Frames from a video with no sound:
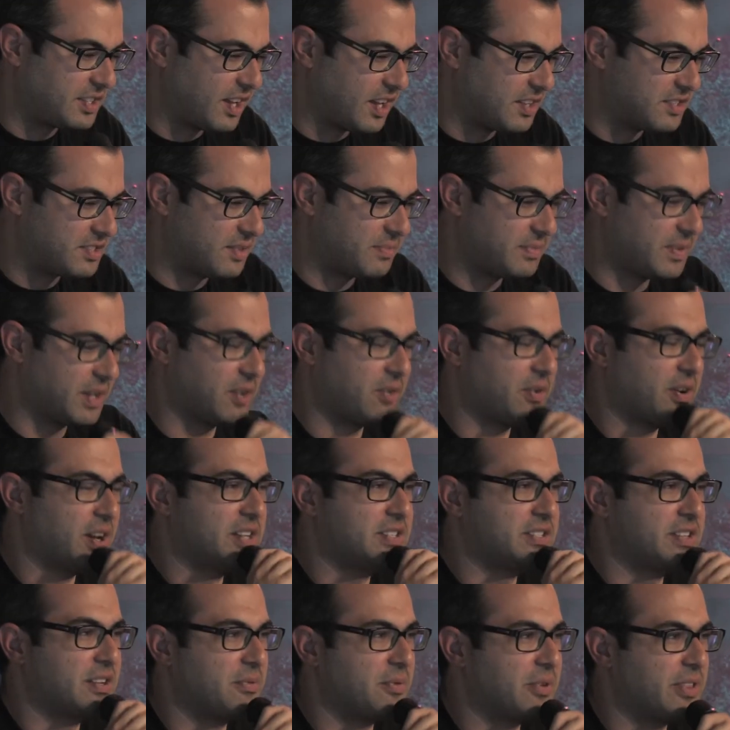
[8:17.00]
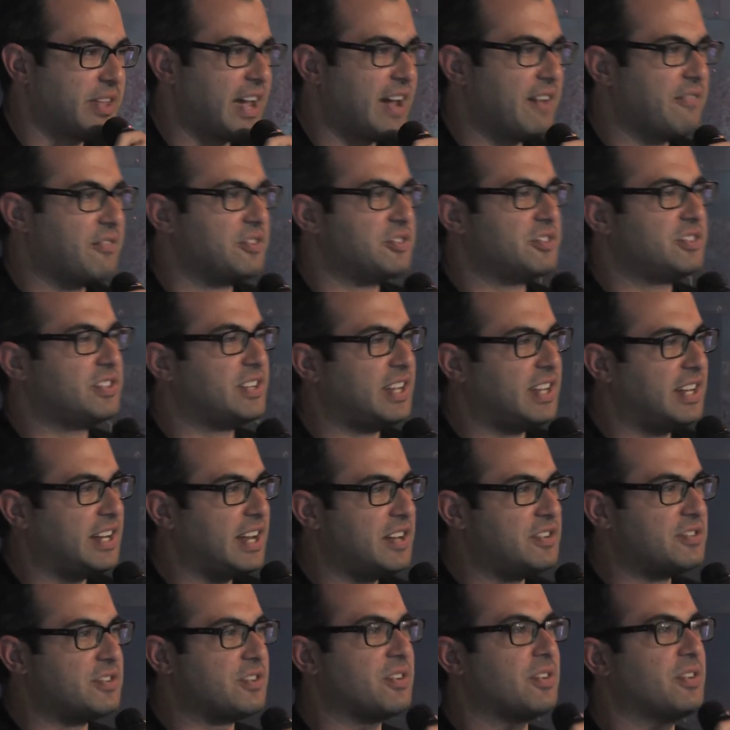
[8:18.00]
saw something crazy where the average
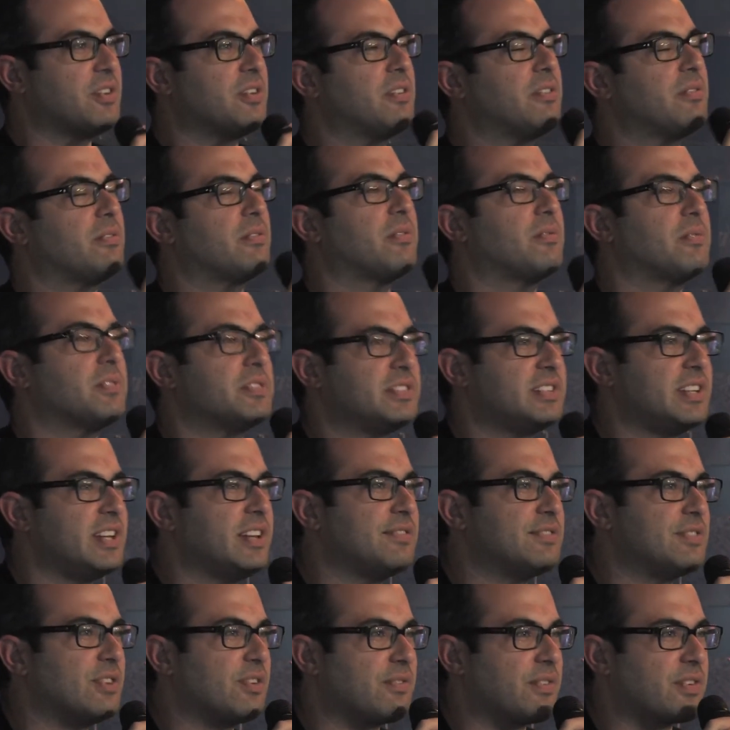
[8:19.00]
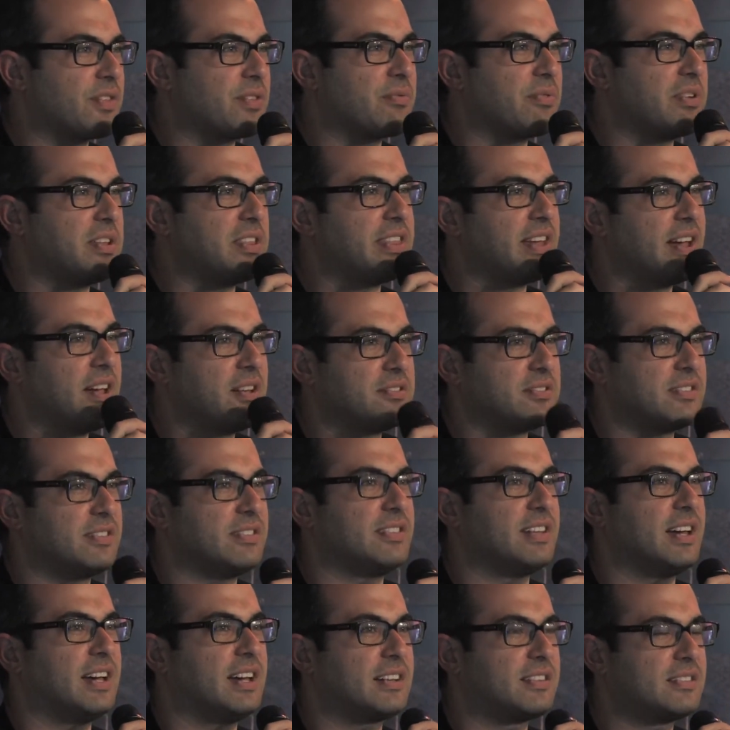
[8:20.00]
teenager receives over
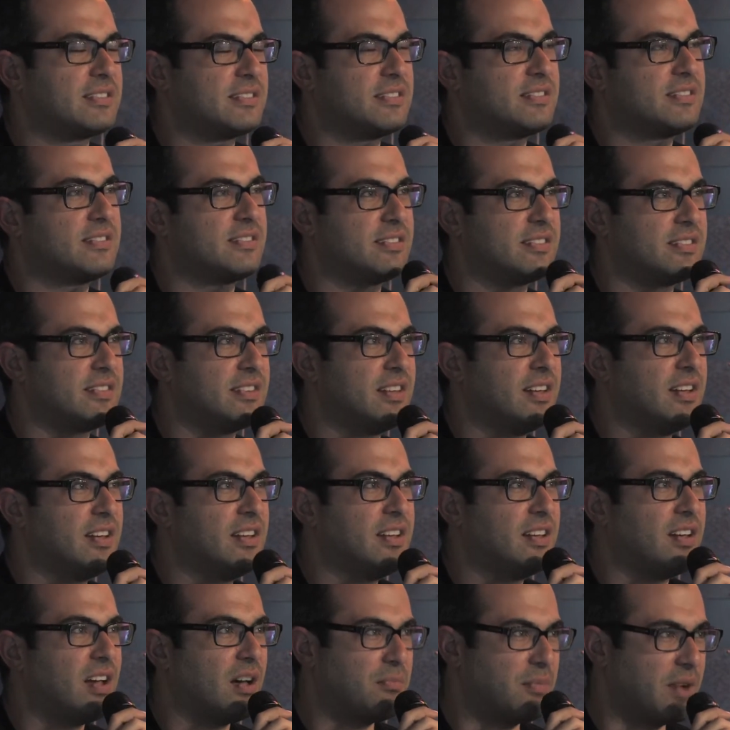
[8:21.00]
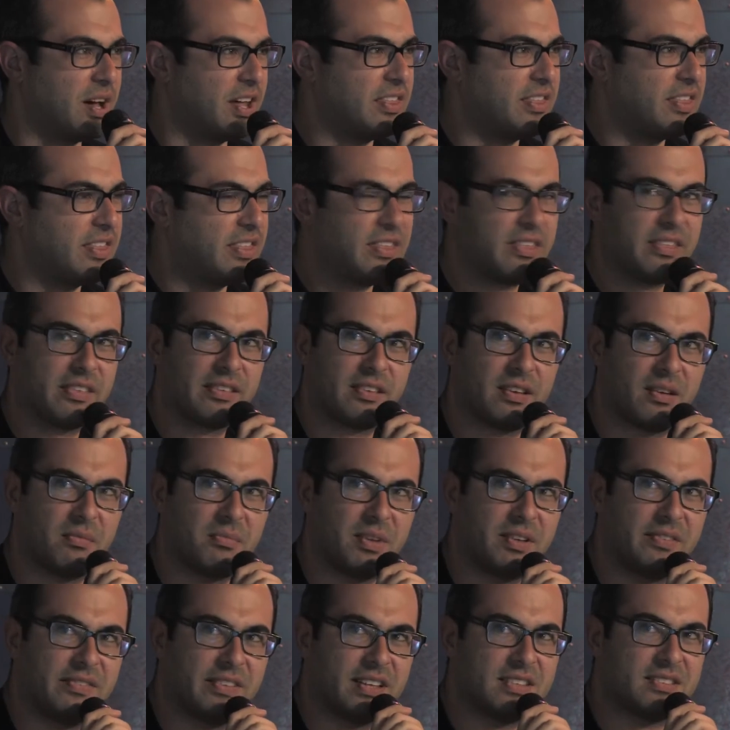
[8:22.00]
3,000 texts a month. I
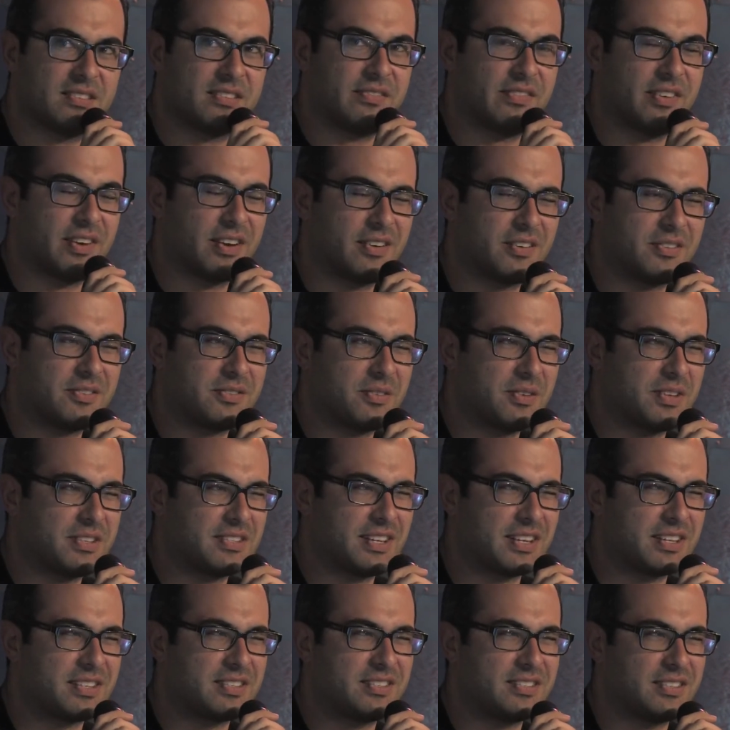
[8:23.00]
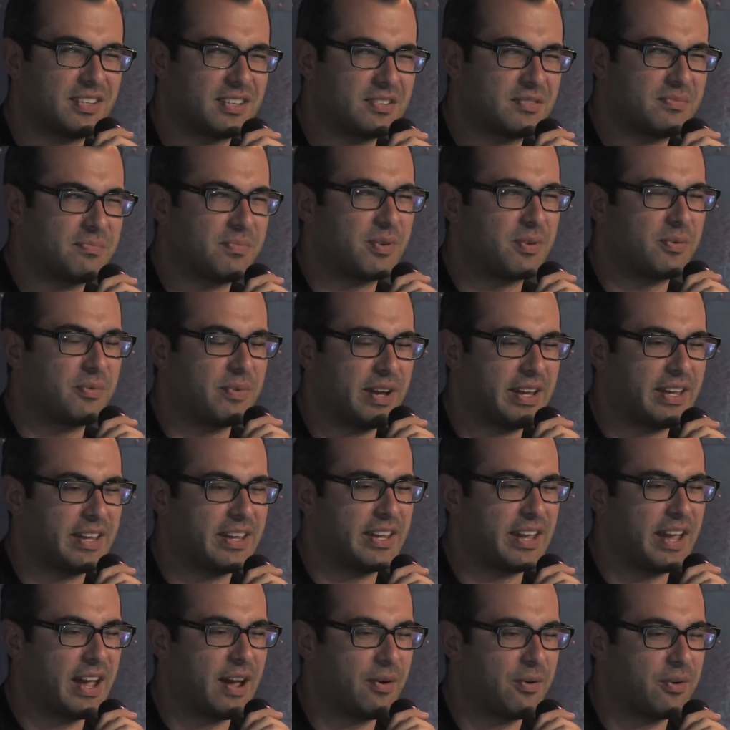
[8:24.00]
believe that's the figure, so that's like six per
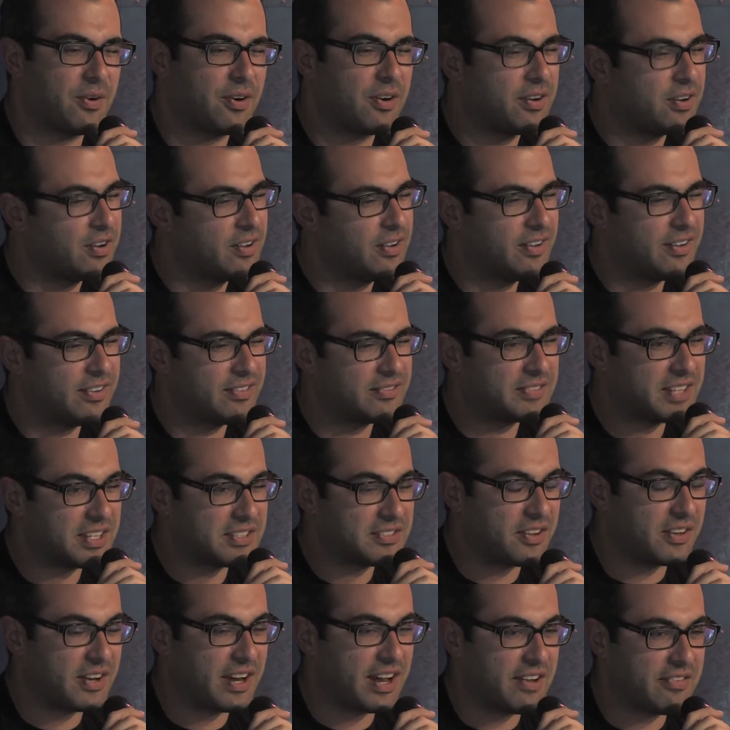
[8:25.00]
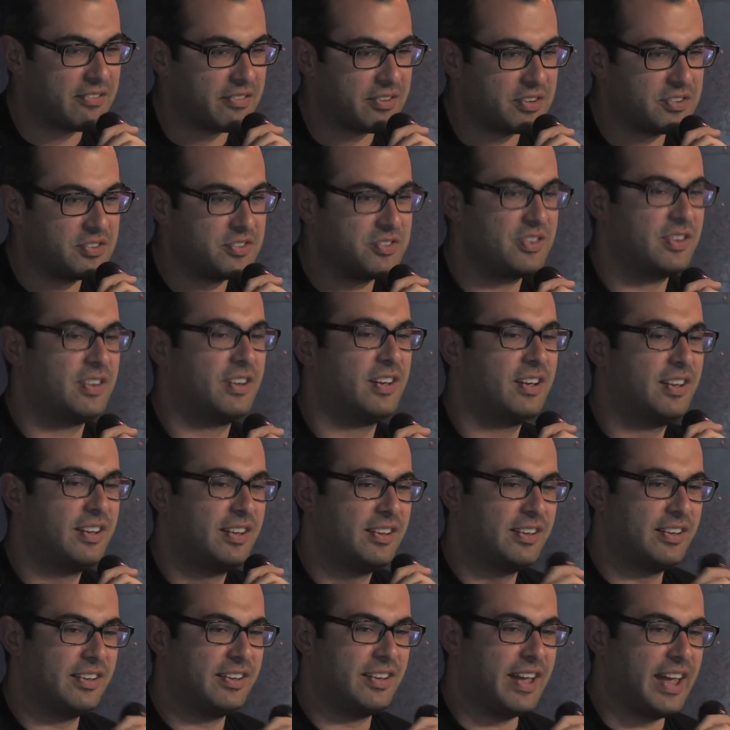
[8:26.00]
waking hour, and that's on average.
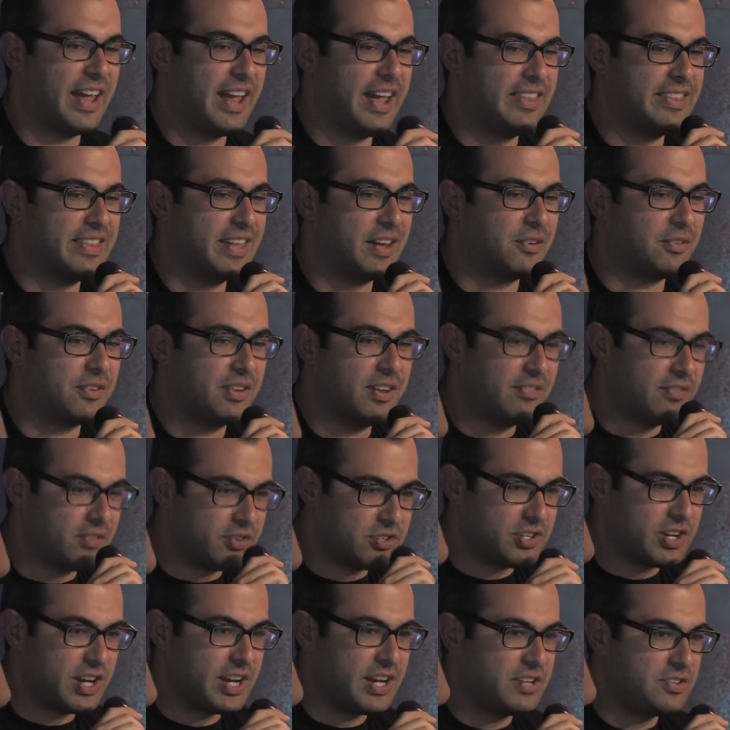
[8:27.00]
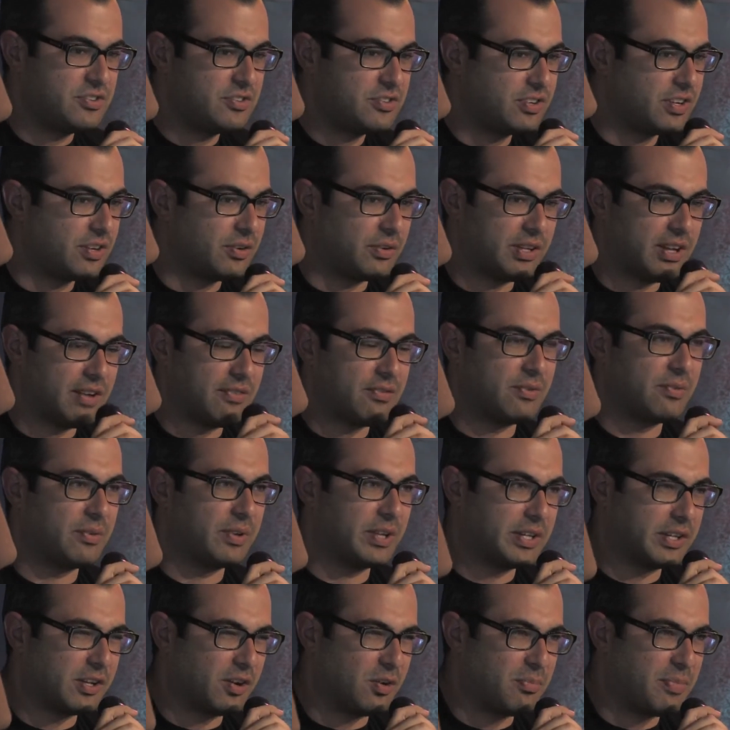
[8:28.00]
And that'll never change, it'll never
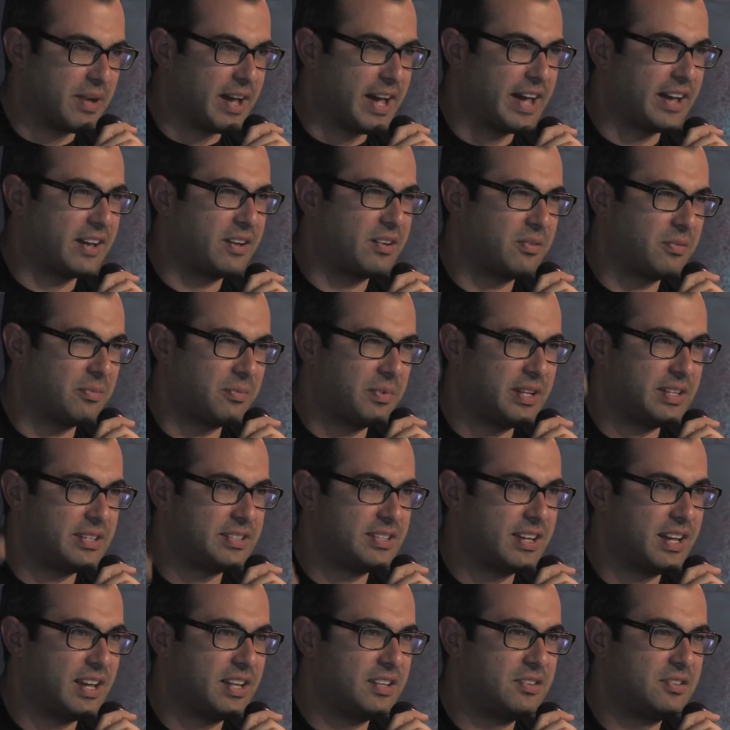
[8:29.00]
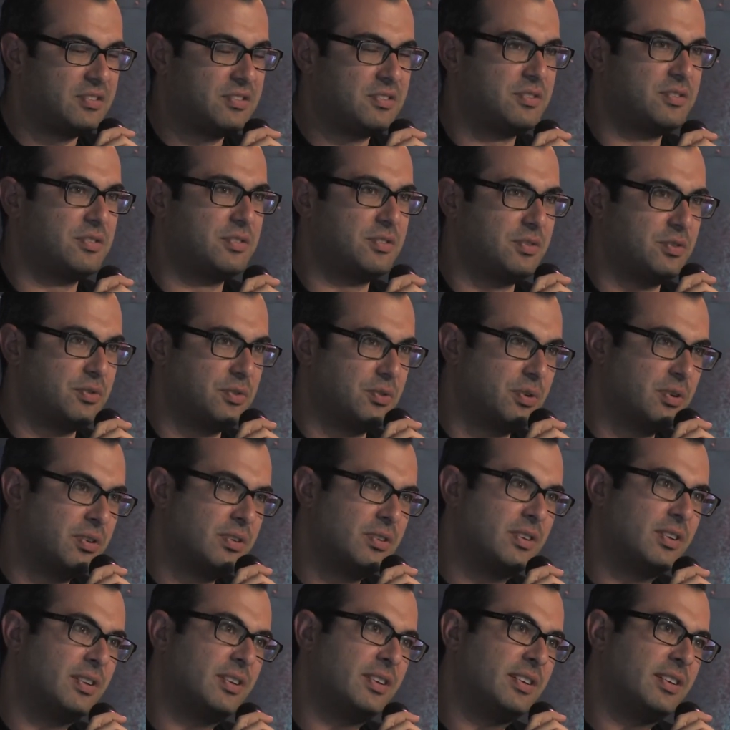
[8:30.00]
really go back. We tend to